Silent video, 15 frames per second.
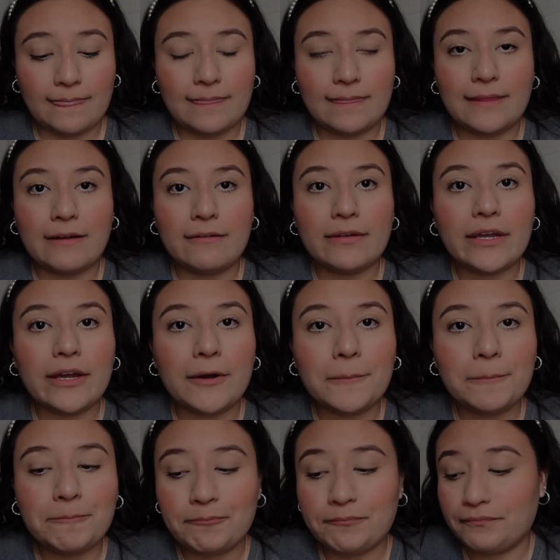there we go.
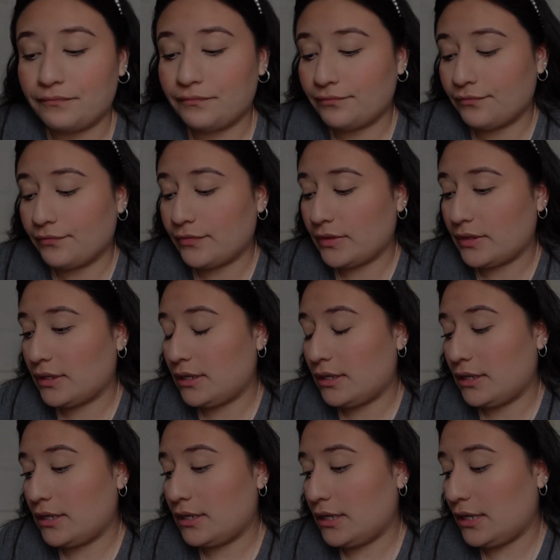
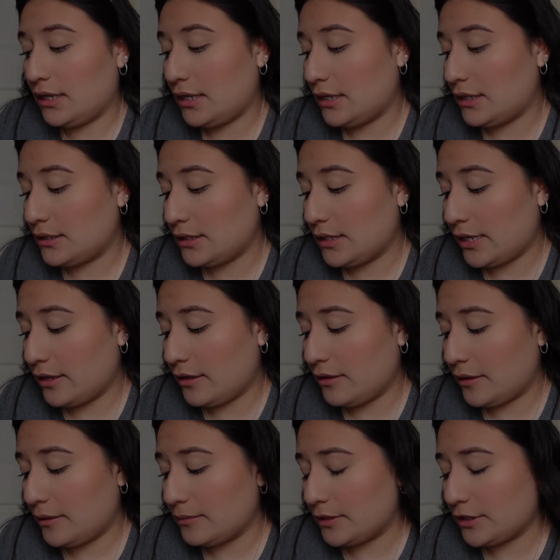And now
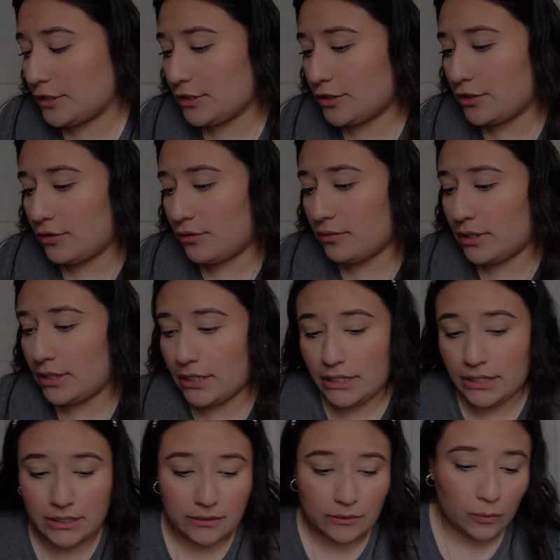I'm gonna go
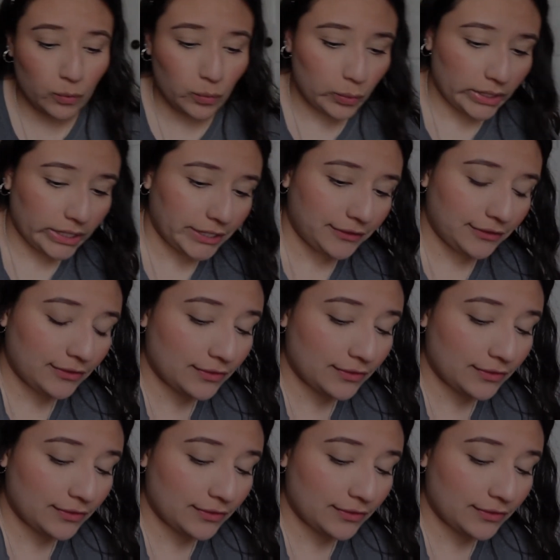in with